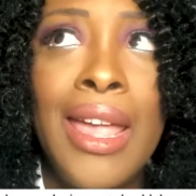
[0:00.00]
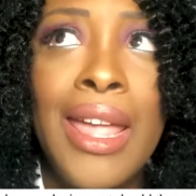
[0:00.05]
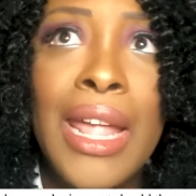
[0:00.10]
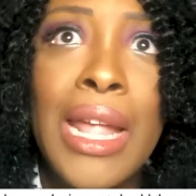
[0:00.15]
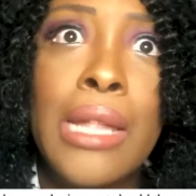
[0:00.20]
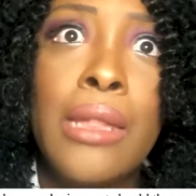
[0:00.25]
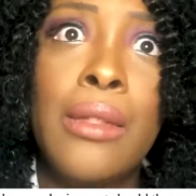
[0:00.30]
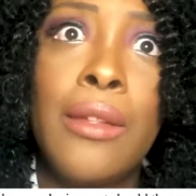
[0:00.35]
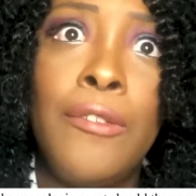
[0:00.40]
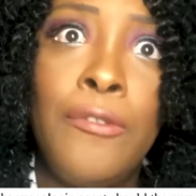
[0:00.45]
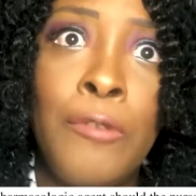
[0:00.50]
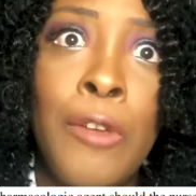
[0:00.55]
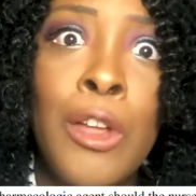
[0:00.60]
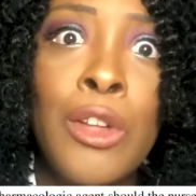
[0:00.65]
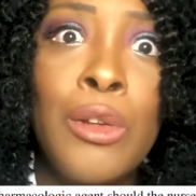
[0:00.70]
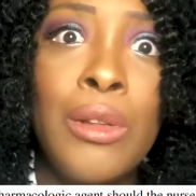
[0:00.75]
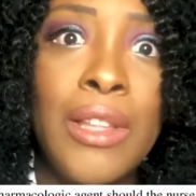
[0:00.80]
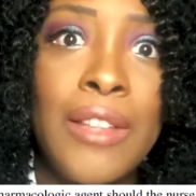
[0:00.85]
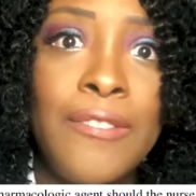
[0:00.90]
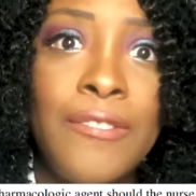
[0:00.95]
It's a
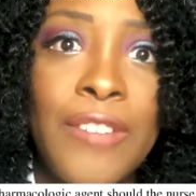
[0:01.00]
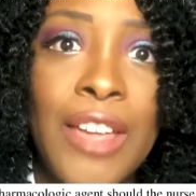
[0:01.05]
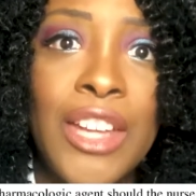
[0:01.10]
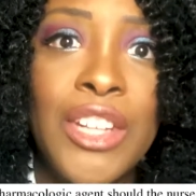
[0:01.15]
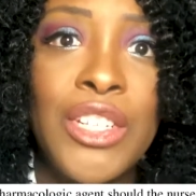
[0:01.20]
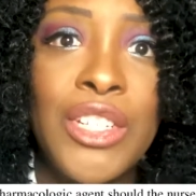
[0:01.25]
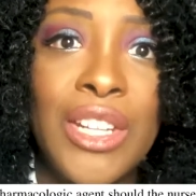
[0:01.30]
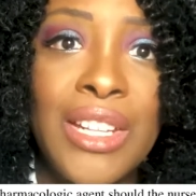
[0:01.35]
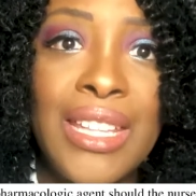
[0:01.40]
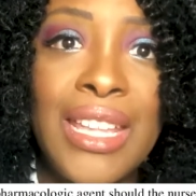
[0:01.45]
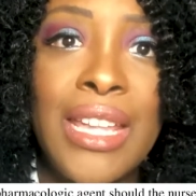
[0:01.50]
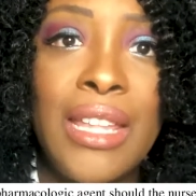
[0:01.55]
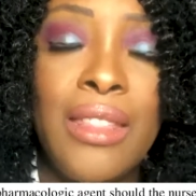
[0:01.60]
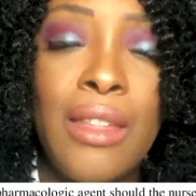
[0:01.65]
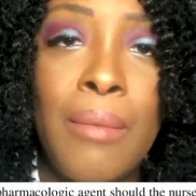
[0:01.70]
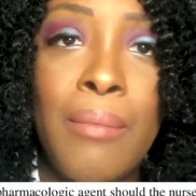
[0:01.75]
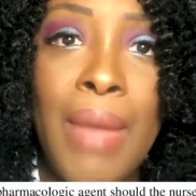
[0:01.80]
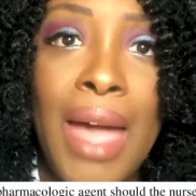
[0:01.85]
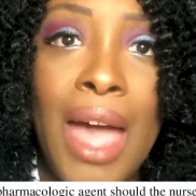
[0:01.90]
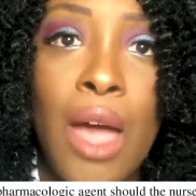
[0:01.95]
fungal infection in
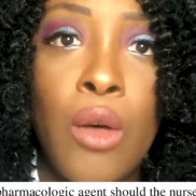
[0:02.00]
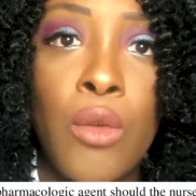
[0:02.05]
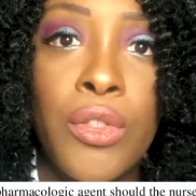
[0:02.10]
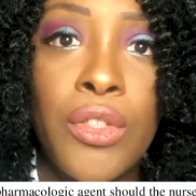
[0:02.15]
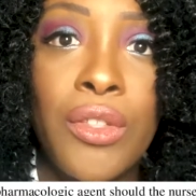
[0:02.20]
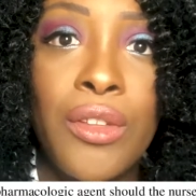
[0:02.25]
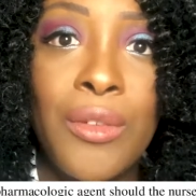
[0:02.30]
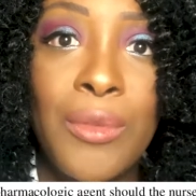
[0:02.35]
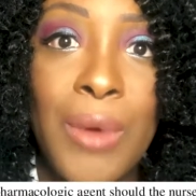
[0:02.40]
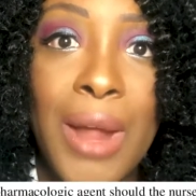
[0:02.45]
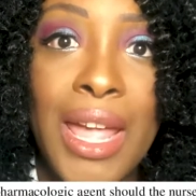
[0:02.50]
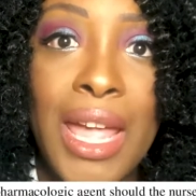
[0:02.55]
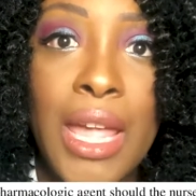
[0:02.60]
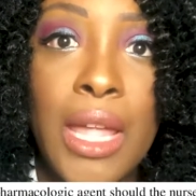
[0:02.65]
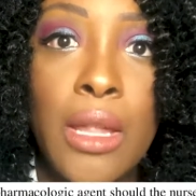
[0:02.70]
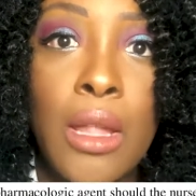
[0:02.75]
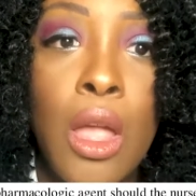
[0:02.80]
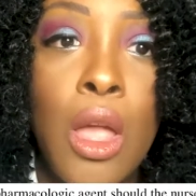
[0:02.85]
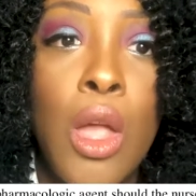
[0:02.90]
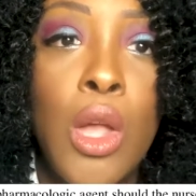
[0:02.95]
the mouth,
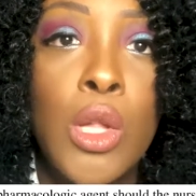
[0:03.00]
right?